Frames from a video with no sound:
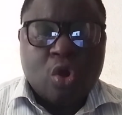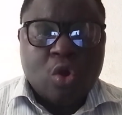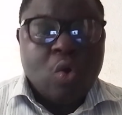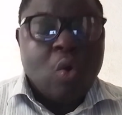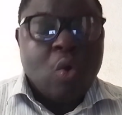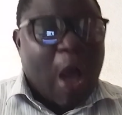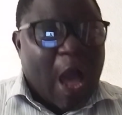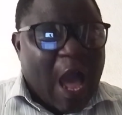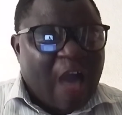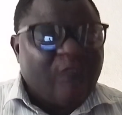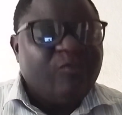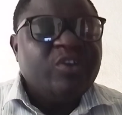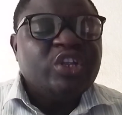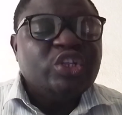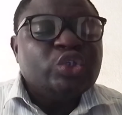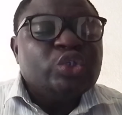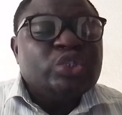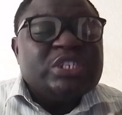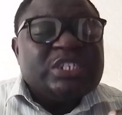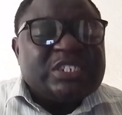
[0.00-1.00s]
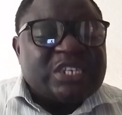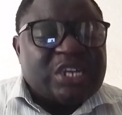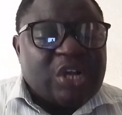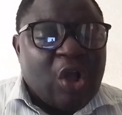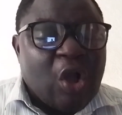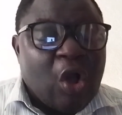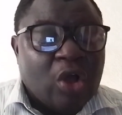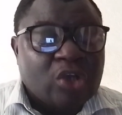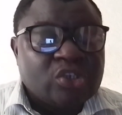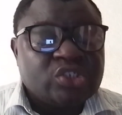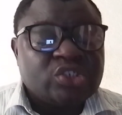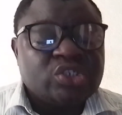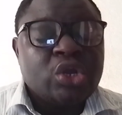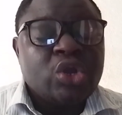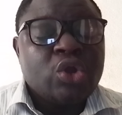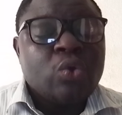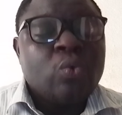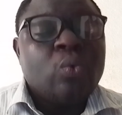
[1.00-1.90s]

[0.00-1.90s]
or having to discuss